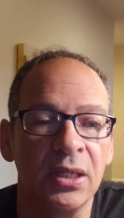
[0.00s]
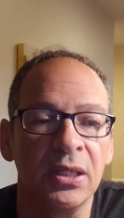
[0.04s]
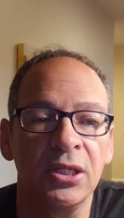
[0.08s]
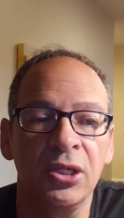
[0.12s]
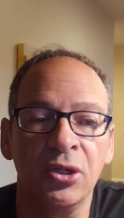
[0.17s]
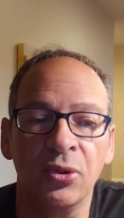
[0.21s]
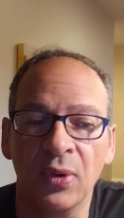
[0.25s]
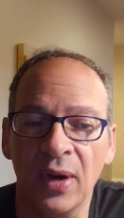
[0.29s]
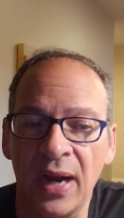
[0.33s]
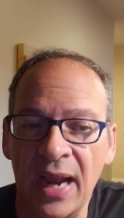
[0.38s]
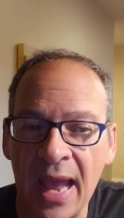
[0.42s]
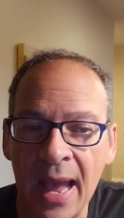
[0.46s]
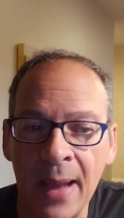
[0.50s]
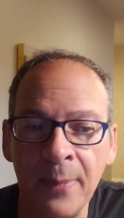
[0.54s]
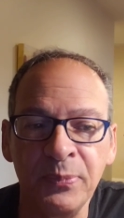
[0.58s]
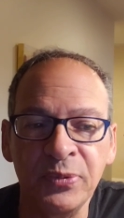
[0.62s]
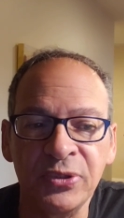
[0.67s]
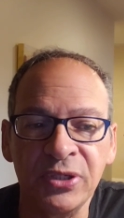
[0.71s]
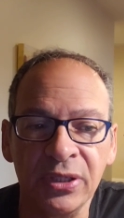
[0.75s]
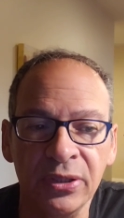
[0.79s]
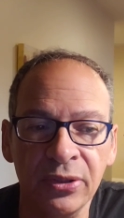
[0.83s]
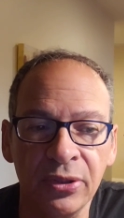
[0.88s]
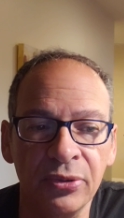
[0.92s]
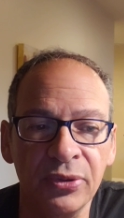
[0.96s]
You are
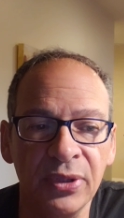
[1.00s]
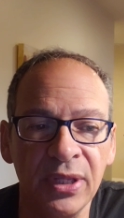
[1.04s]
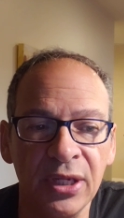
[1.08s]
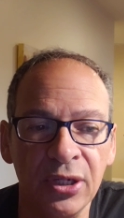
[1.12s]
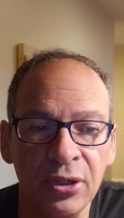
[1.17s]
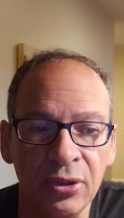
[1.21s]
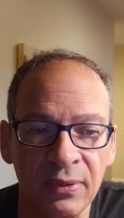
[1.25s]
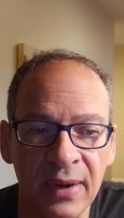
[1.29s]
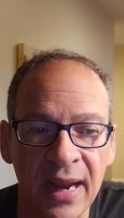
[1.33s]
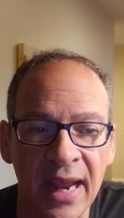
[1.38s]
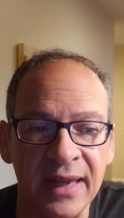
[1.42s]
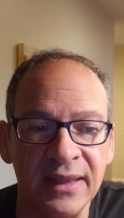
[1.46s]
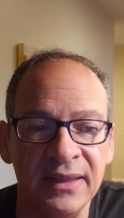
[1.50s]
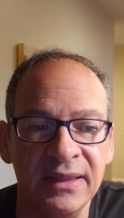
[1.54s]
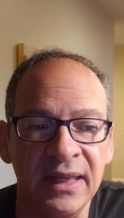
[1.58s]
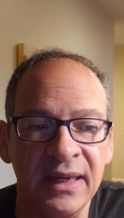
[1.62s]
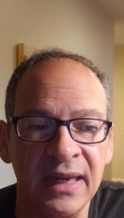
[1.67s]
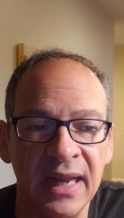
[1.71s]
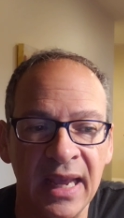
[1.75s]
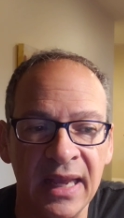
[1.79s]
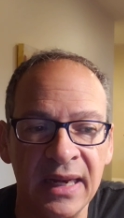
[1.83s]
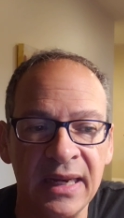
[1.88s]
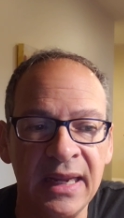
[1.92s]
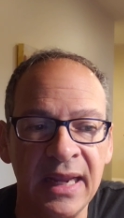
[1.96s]
absolutely correct
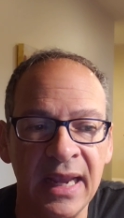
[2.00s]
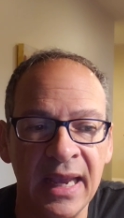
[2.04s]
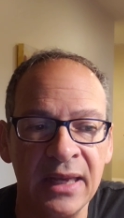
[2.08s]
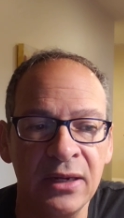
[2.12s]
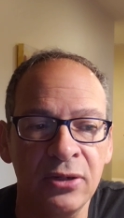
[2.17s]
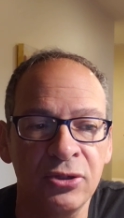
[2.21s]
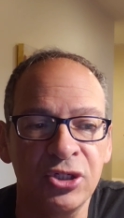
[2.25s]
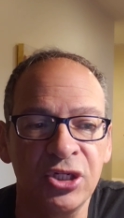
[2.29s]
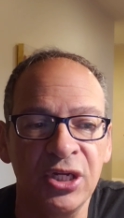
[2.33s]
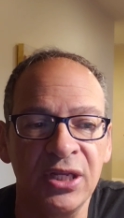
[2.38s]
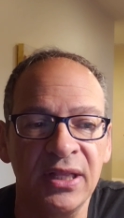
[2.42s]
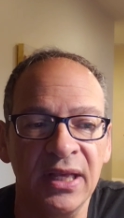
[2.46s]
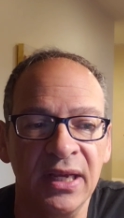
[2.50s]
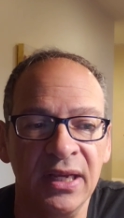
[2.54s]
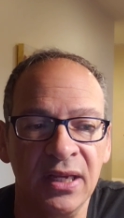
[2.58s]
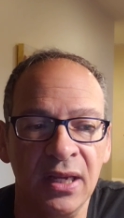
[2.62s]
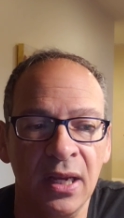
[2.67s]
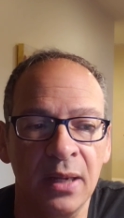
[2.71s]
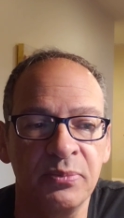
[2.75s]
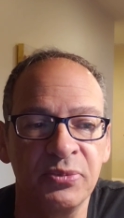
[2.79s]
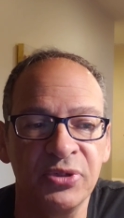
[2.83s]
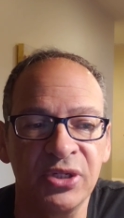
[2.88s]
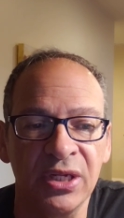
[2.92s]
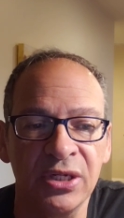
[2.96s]
that any energy that
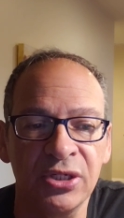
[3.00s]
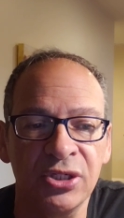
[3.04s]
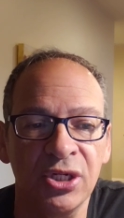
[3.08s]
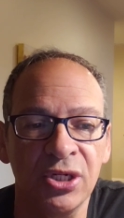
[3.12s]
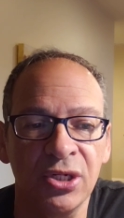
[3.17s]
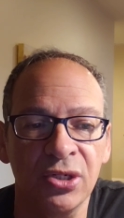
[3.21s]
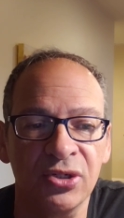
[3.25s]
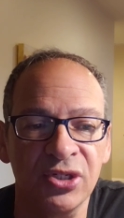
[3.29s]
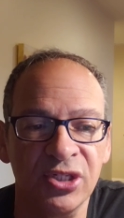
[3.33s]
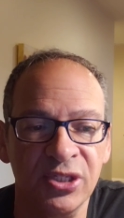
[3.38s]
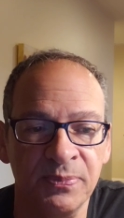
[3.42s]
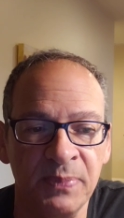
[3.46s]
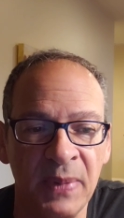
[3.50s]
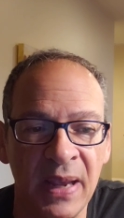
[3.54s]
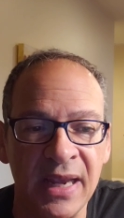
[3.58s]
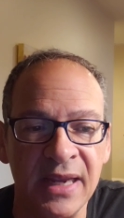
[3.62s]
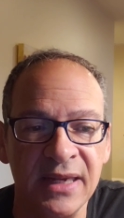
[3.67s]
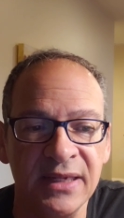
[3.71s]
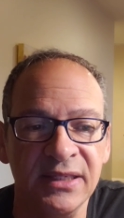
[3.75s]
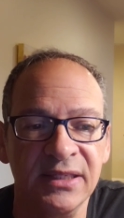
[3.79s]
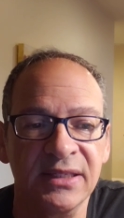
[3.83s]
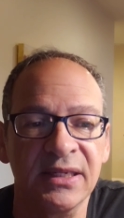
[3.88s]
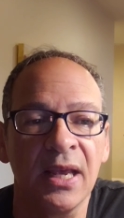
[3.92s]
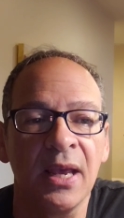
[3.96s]
comes into your
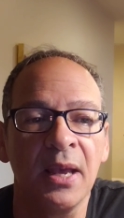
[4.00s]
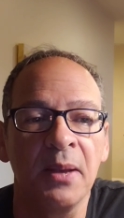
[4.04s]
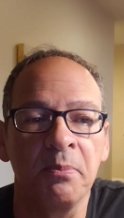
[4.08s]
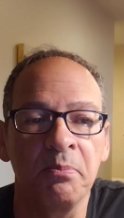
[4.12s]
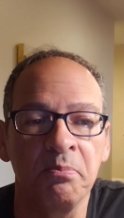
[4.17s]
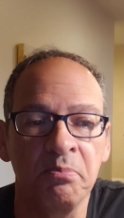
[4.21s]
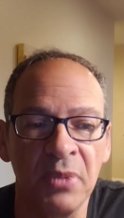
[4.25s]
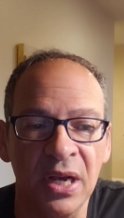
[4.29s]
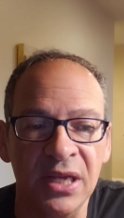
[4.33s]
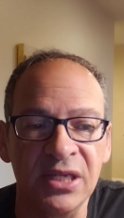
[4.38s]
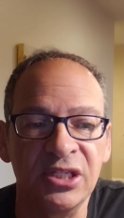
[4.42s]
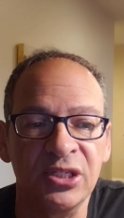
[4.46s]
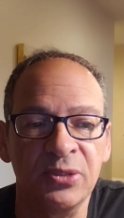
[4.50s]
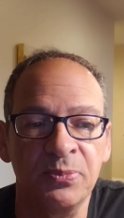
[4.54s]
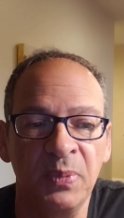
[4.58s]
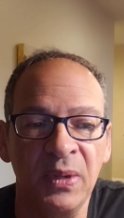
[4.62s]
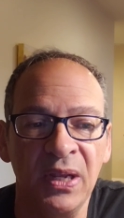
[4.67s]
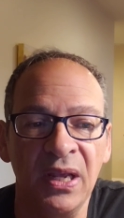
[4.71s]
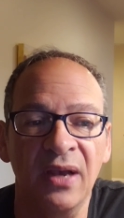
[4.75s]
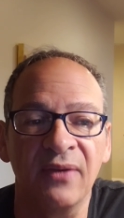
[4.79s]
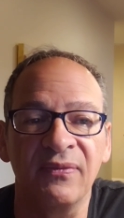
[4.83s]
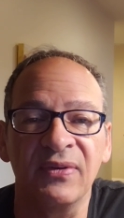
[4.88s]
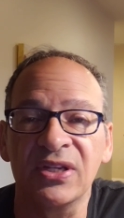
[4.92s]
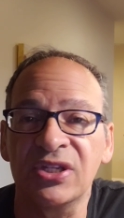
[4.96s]
space must
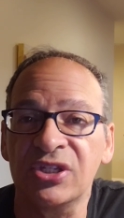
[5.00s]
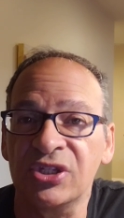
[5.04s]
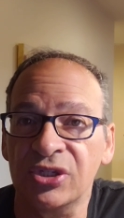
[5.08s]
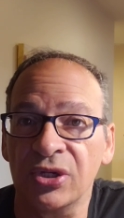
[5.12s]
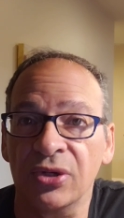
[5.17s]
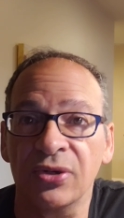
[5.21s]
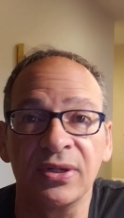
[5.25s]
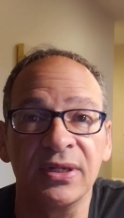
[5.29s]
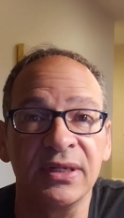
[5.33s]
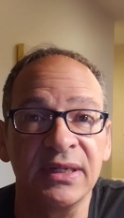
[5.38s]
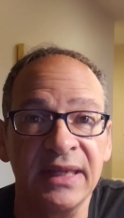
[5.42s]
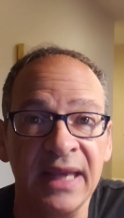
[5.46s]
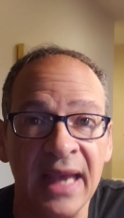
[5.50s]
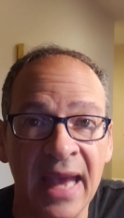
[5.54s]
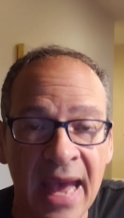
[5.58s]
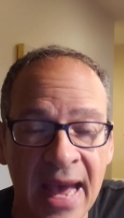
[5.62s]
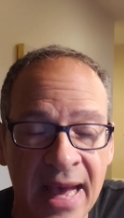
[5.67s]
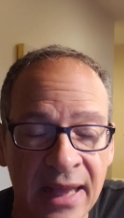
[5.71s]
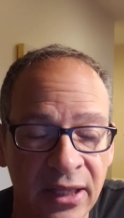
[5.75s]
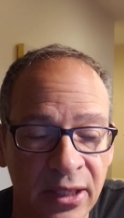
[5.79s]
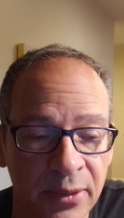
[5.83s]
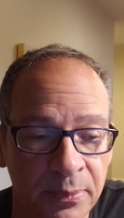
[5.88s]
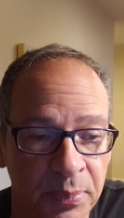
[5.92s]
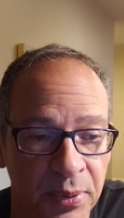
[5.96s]
be of a certain
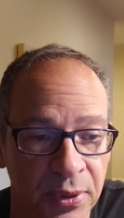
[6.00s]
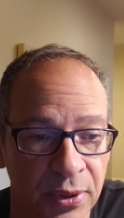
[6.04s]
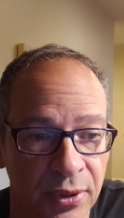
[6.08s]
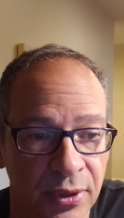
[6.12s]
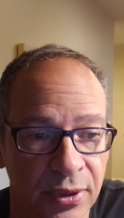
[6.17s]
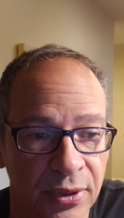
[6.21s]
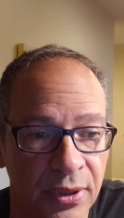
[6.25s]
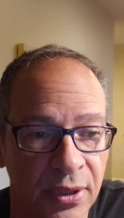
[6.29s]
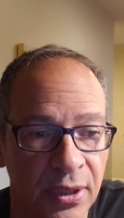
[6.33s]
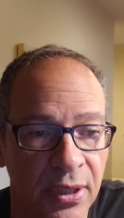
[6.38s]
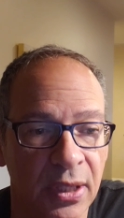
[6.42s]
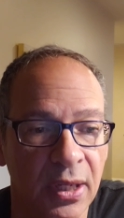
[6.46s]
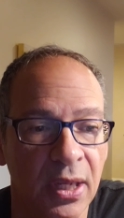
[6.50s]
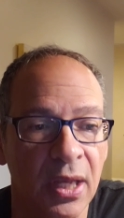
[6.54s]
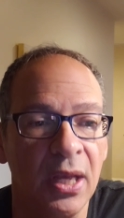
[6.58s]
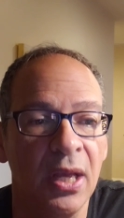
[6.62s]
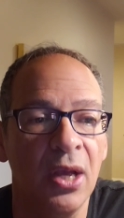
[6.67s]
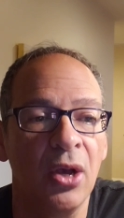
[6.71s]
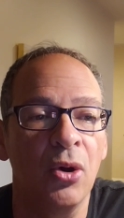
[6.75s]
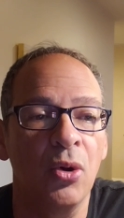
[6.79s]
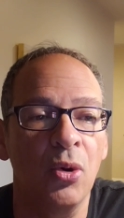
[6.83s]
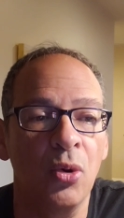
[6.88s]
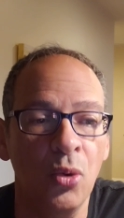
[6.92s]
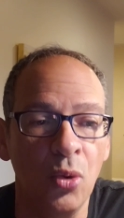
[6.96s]
caliber,
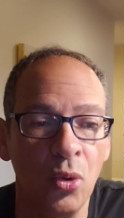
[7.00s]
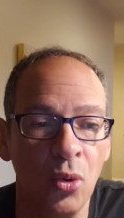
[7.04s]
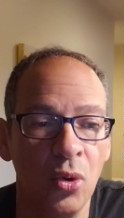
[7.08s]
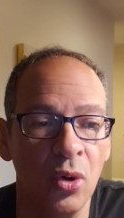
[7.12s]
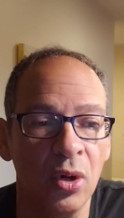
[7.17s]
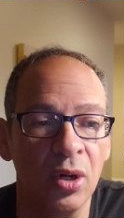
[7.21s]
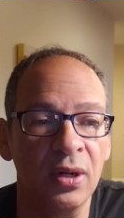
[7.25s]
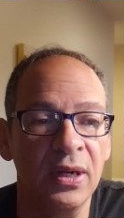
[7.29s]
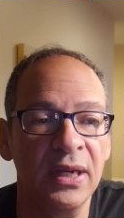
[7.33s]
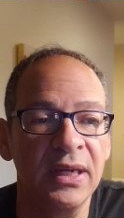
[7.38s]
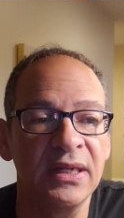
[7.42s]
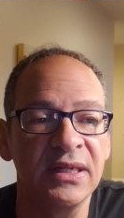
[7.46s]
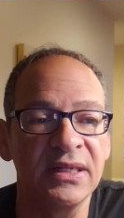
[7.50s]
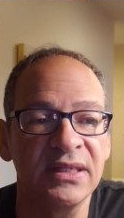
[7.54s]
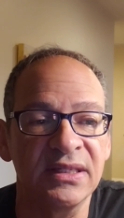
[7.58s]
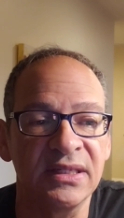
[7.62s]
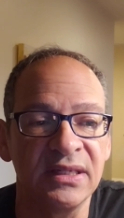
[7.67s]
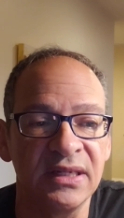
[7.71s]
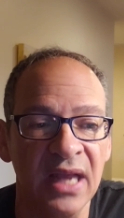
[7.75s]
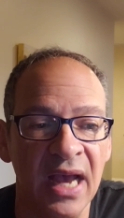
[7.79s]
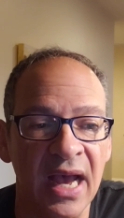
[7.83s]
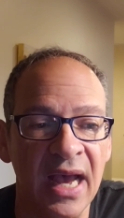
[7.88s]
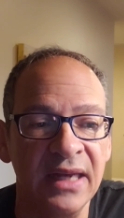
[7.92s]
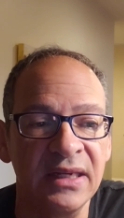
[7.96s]
or it is
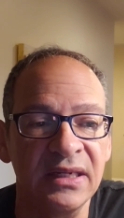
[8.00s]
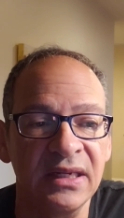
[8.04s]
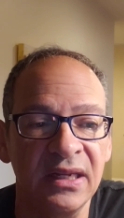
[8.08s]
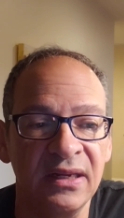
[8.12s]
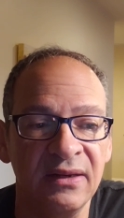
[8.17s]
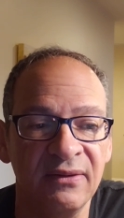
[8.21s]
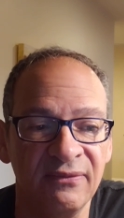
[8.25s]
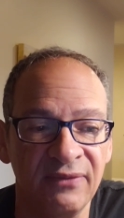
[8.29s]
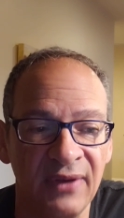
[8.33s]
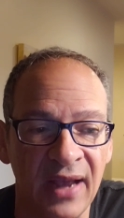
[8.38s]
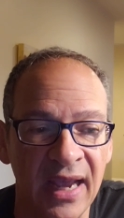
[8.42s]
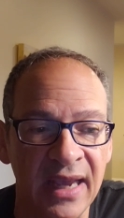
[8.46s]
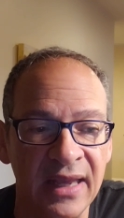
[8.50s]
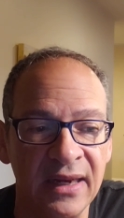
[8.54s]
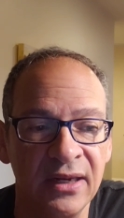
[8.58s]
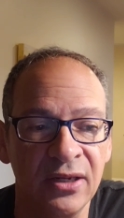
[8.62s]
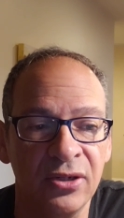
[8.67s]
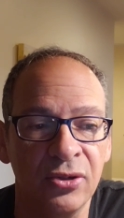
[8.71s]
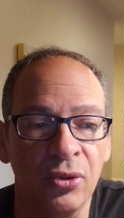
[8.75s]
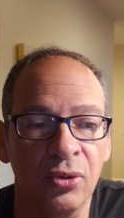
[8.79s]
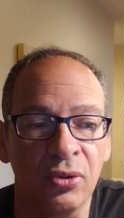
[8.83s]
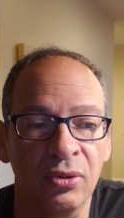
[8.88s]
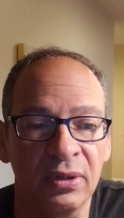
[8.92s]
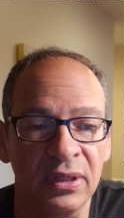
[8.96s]
not
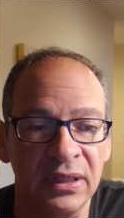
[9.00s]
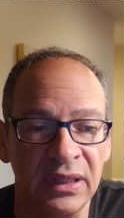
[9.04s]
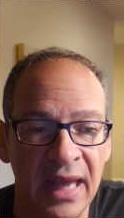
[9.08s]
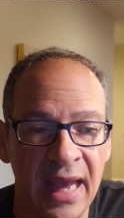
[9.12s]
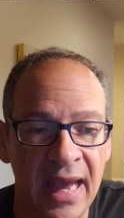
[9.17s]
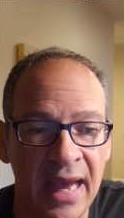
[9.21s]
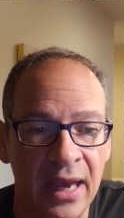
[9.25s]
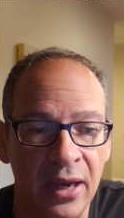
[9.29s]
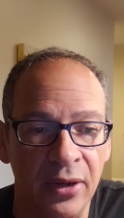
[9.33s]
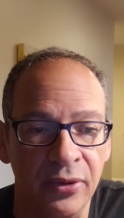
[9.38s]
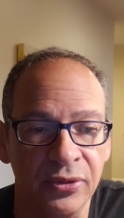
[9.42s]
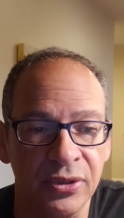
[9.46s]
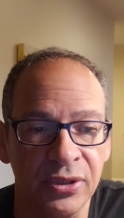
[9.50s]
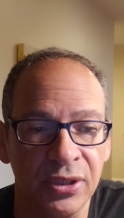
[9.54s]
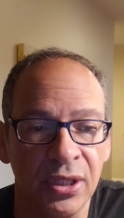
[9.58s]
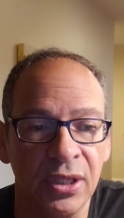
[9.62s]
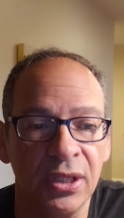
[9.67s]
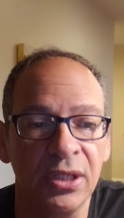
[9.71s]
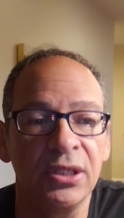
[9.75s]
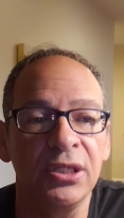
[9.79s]
invited or allowed.